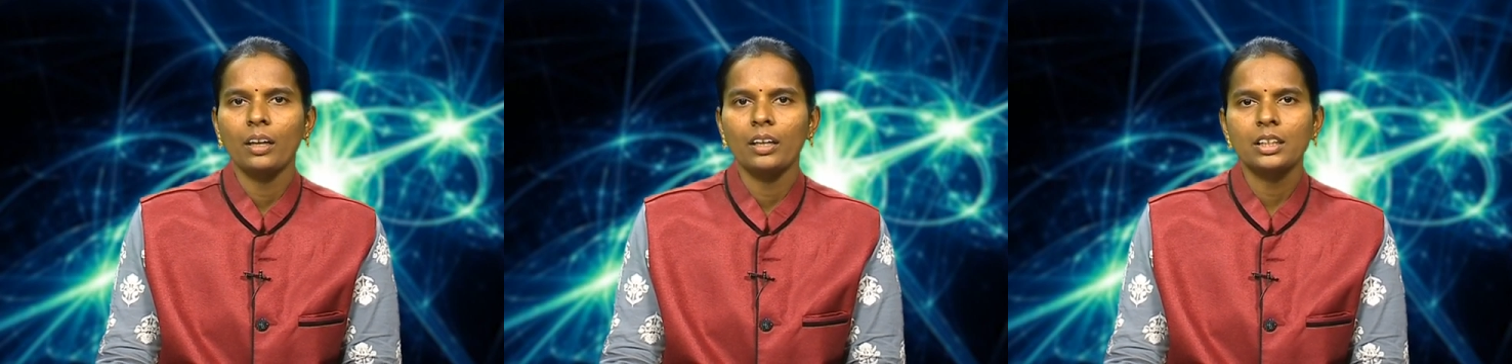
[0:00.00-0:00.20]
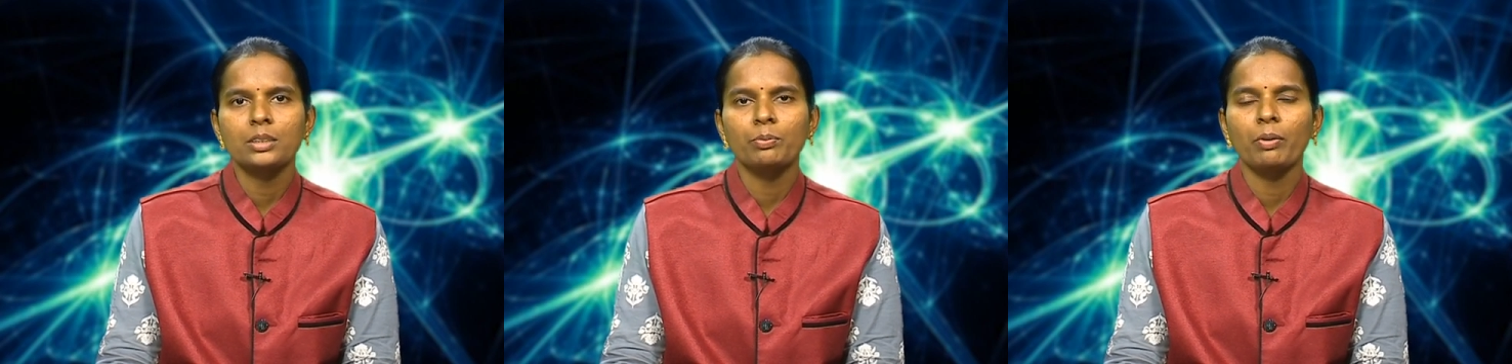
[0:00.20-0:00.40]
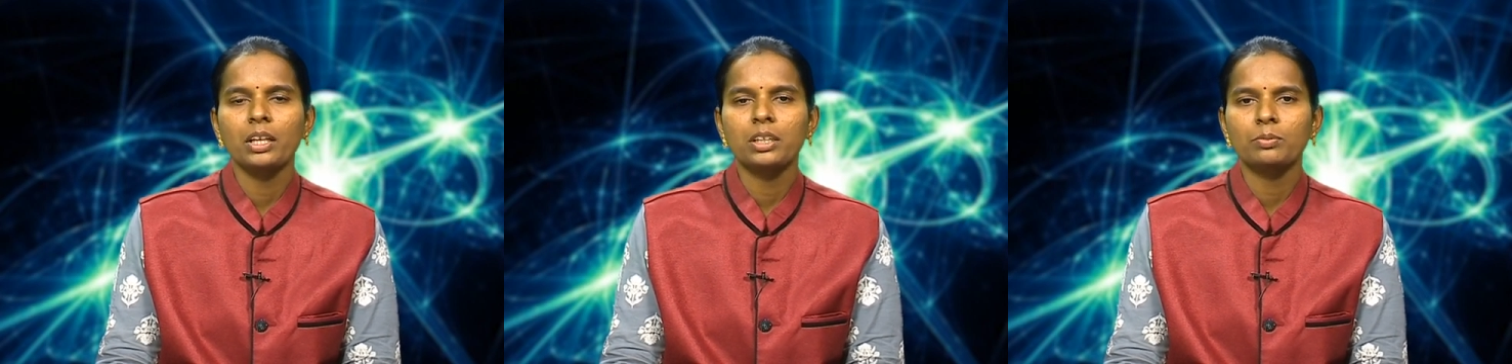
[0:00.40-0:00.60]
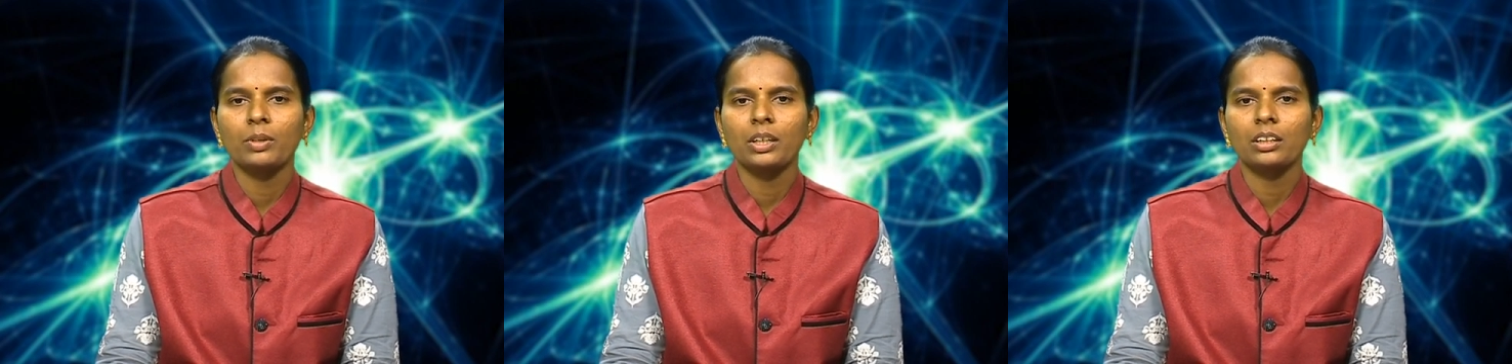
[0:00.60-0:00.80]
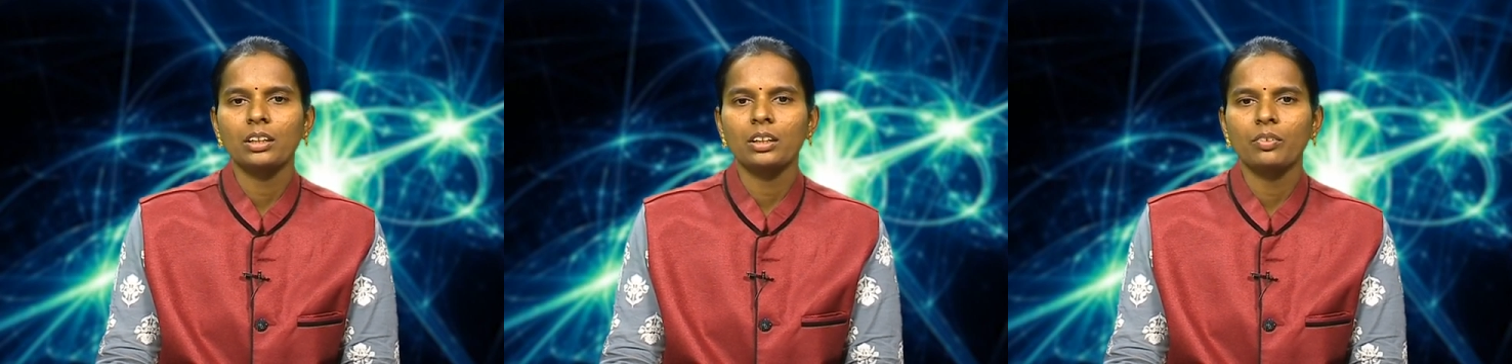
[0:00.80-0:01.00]

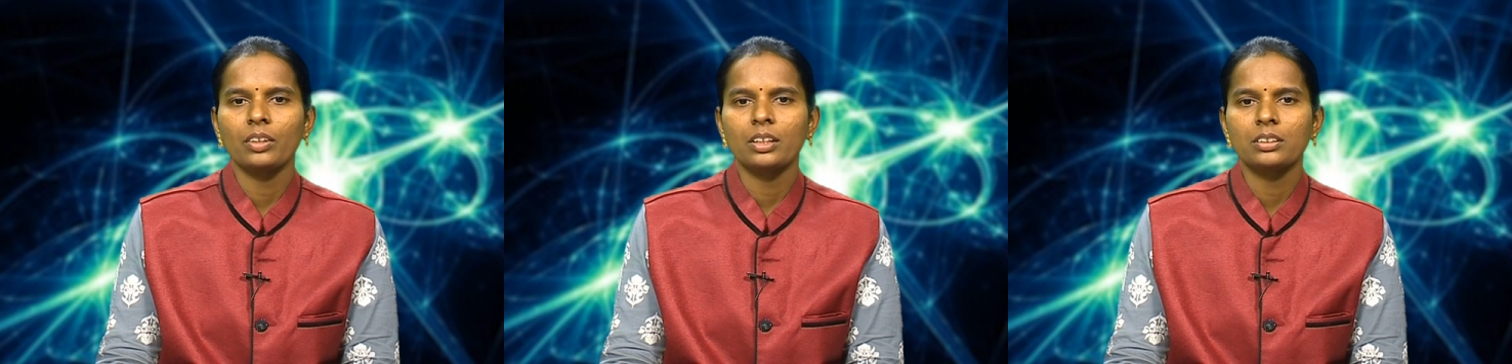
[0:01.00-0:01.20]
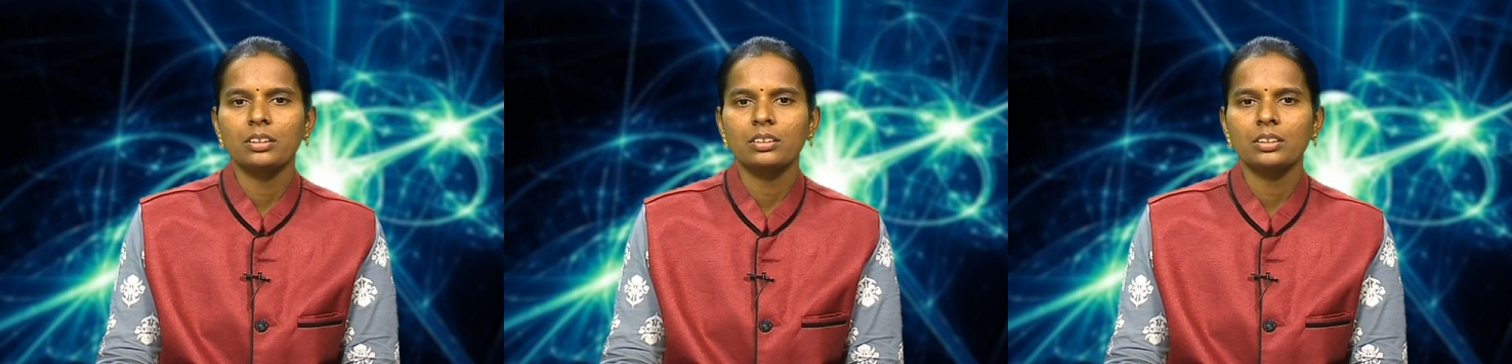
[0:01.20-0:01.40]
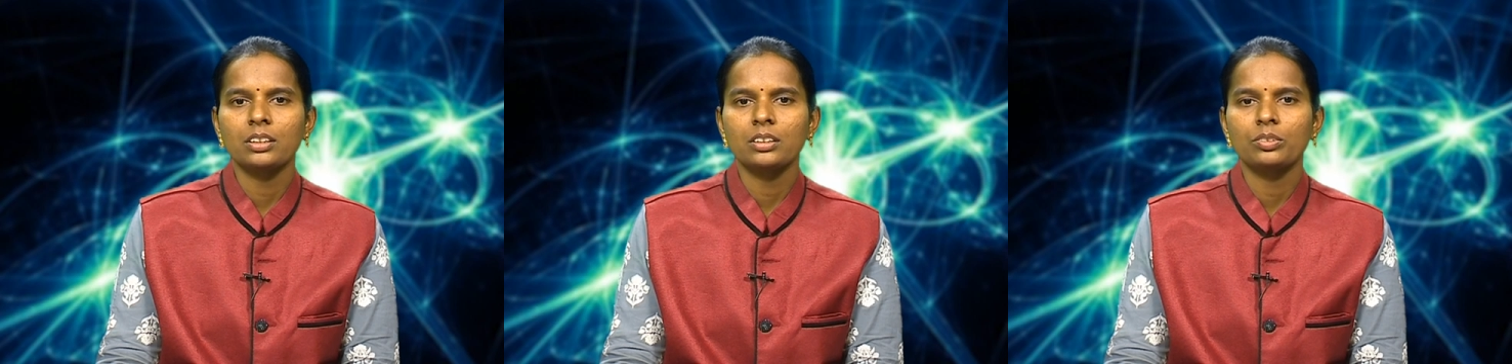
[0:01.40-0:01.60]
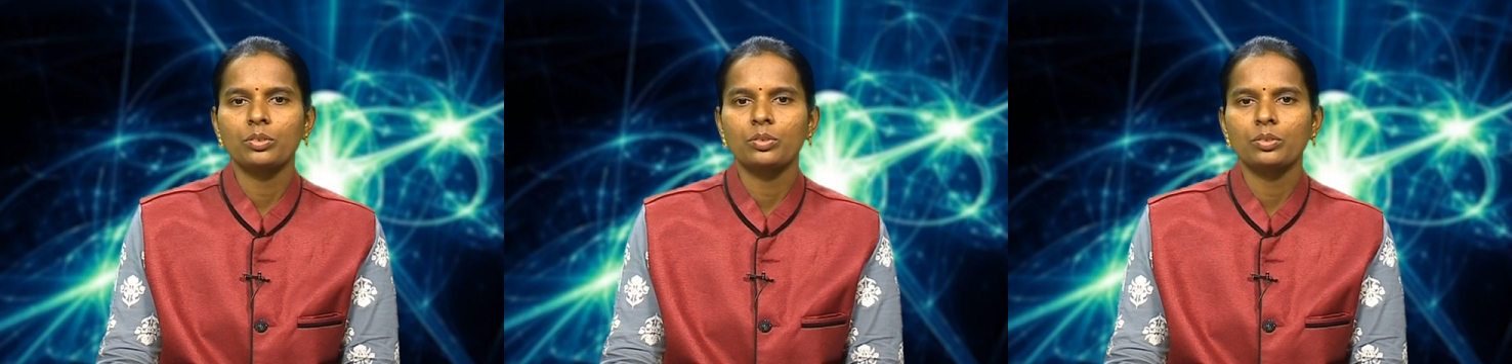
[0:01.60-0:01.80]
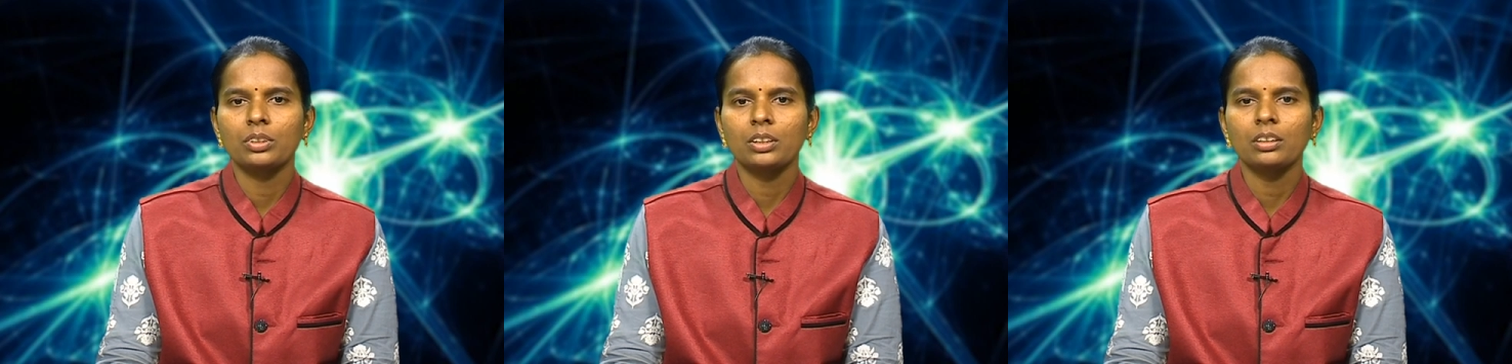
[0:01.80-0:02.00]
displacement equations is
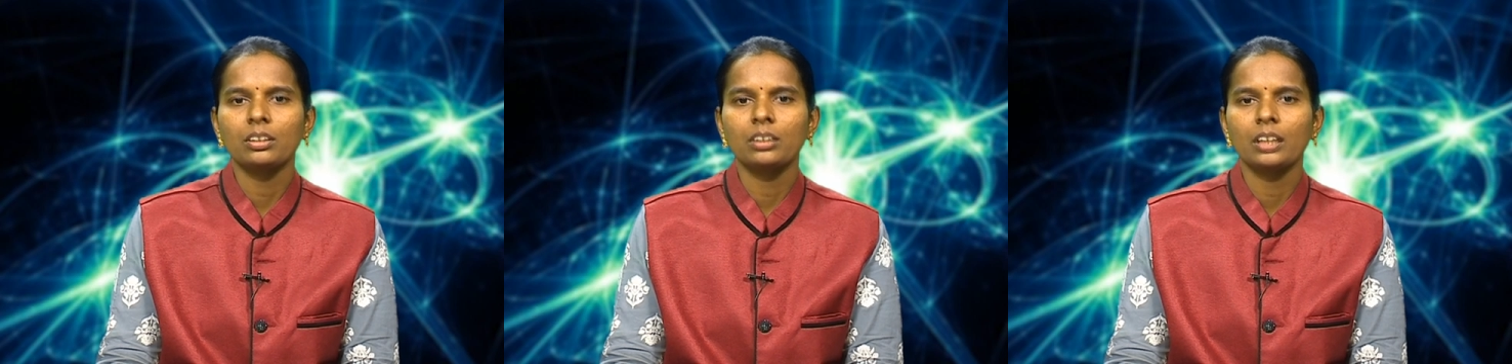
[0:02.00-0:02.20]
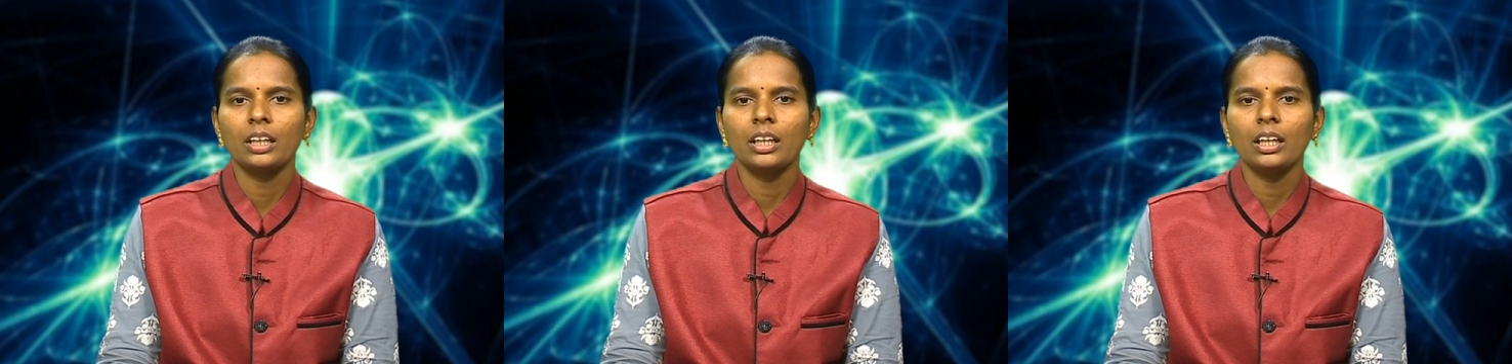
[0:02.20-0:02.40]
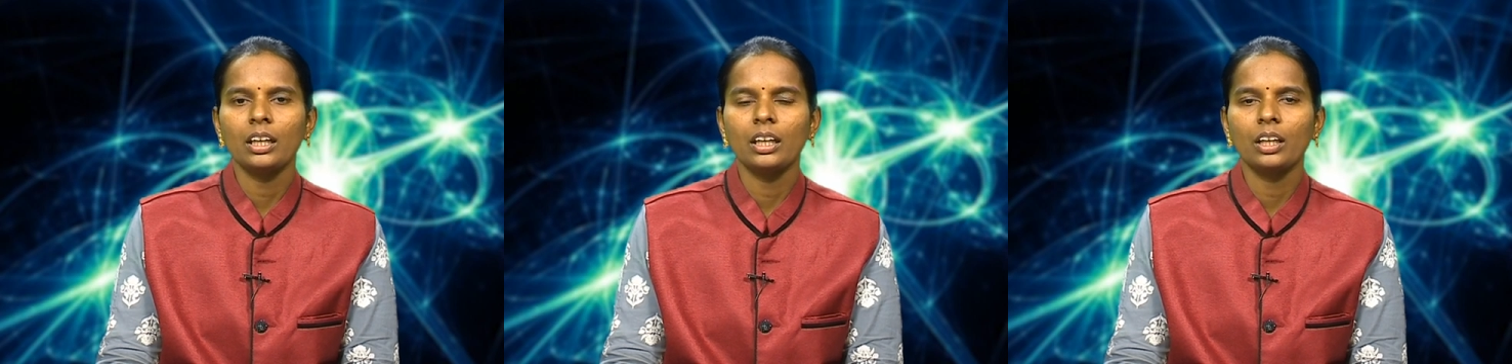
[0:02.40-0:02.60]
used in three